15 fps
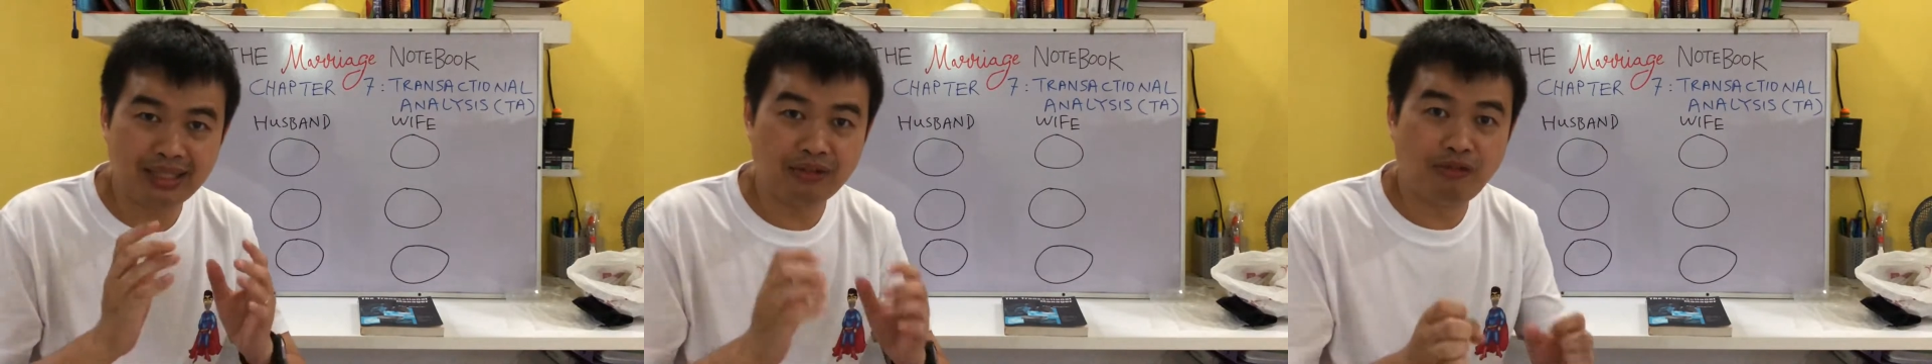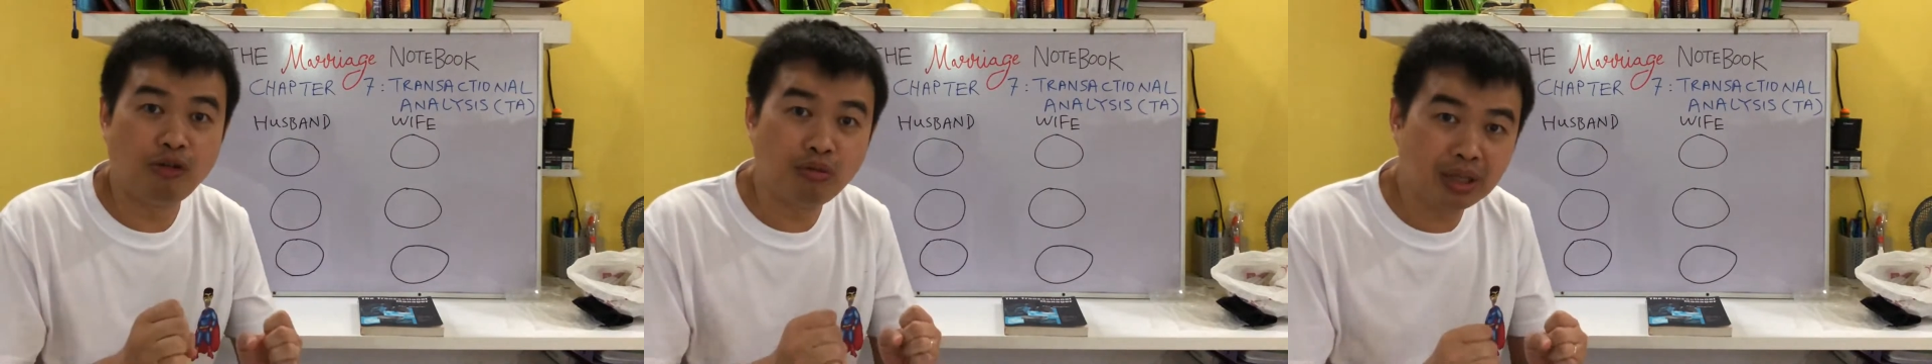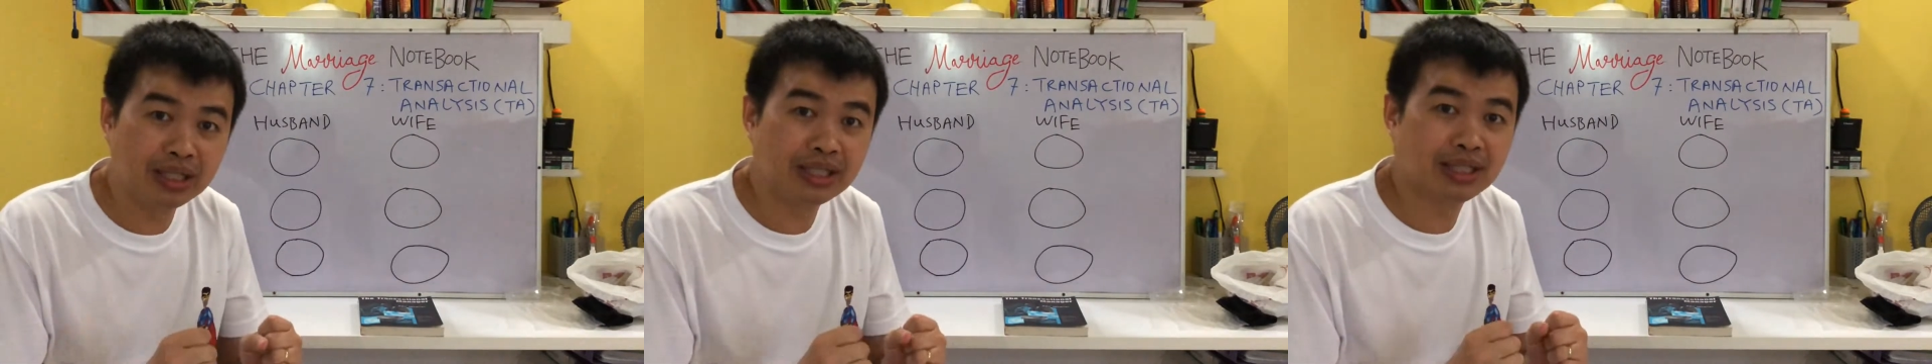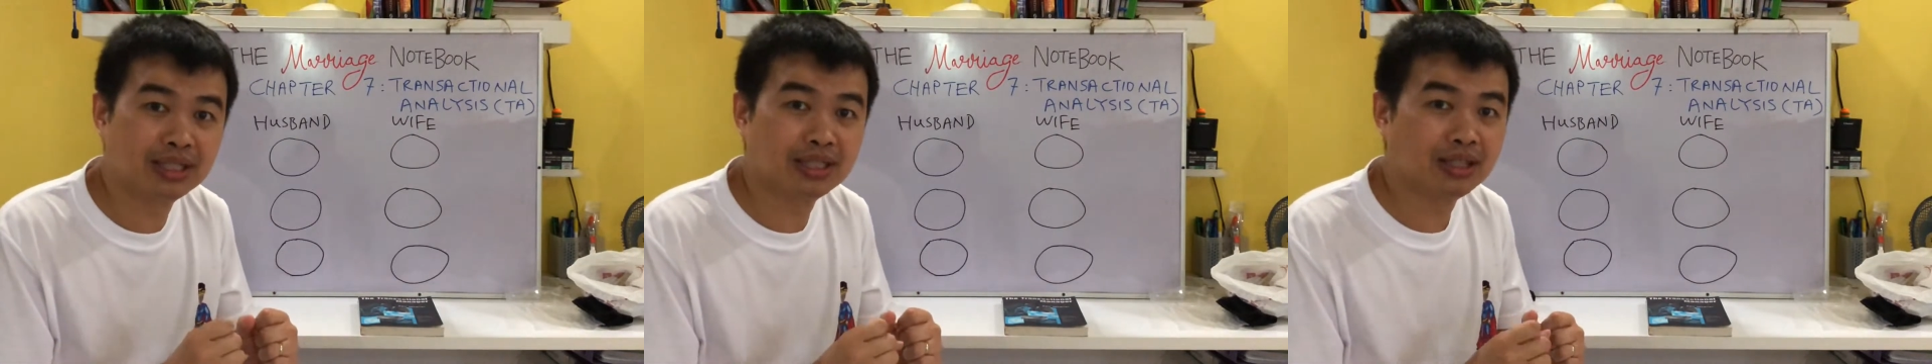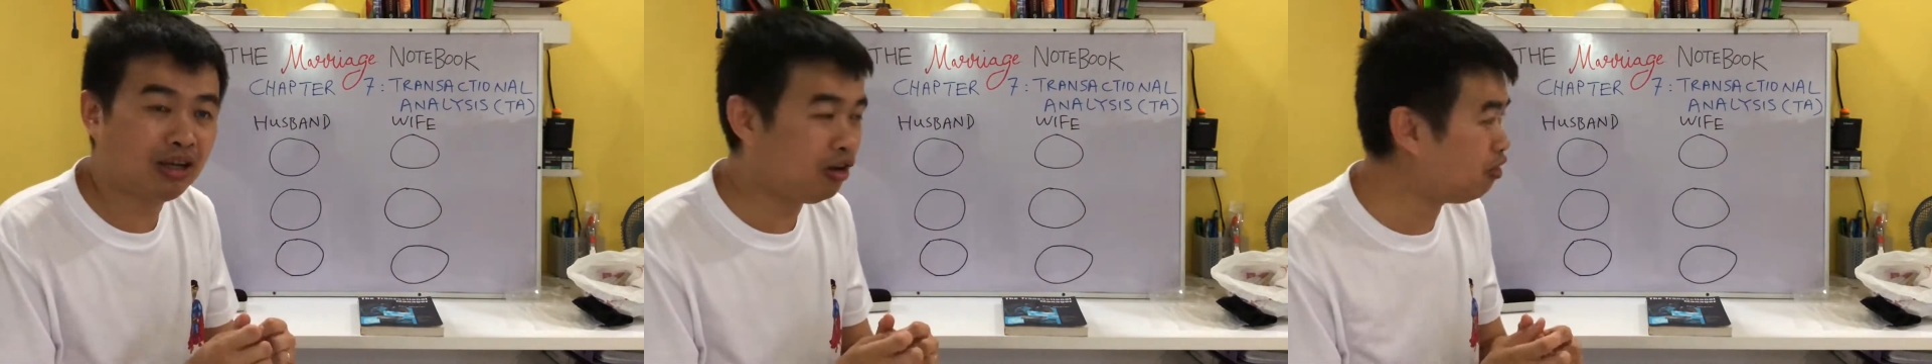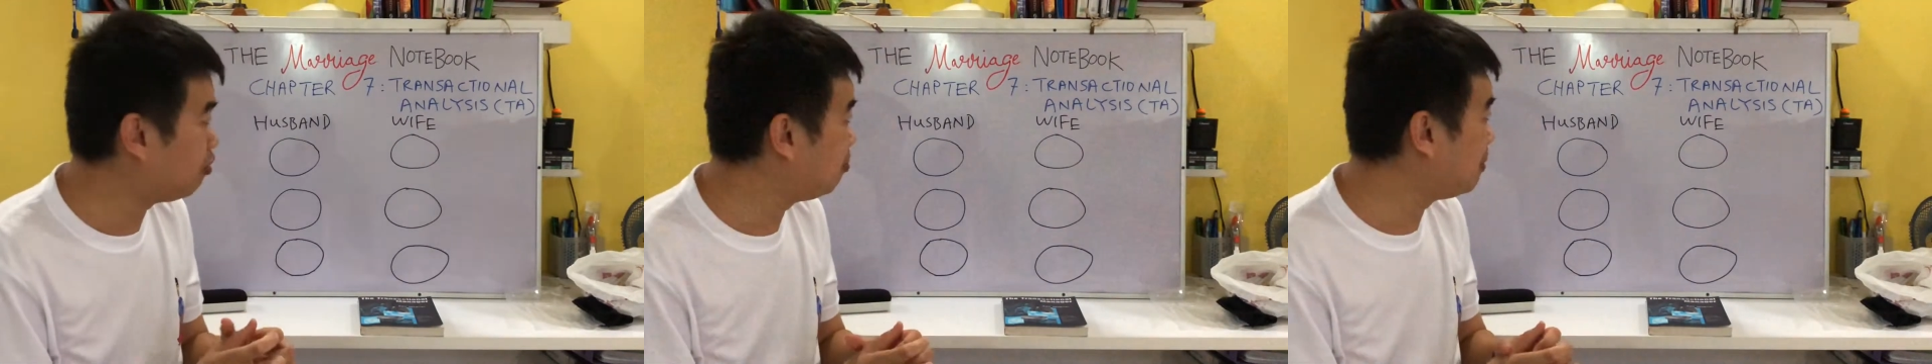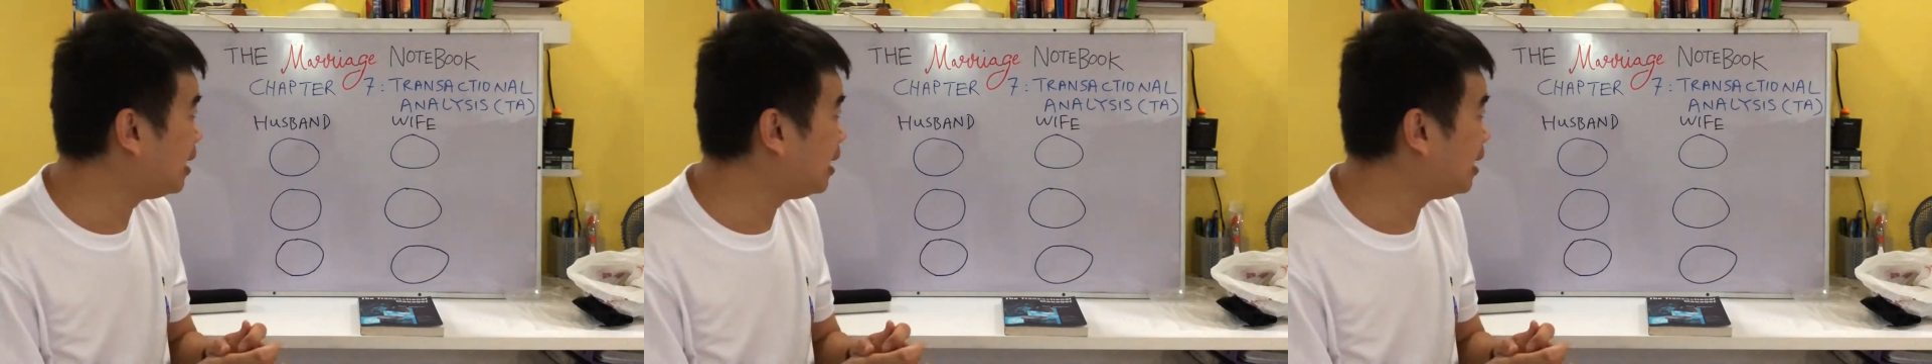is the focus of